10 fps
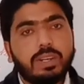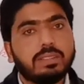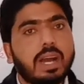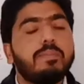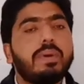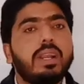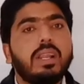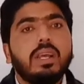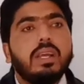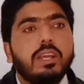For example,
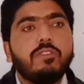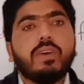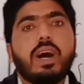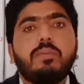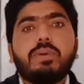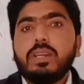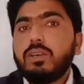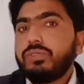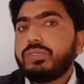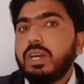if I
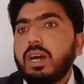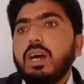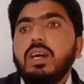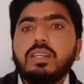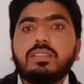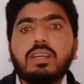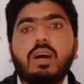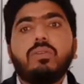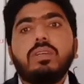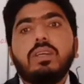pronounce the
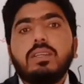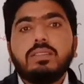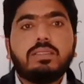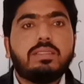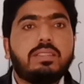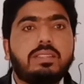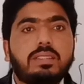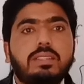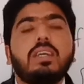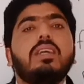sound
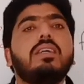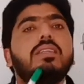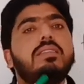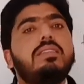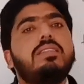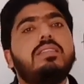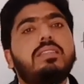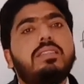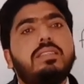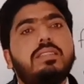z,
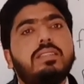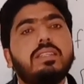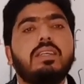z,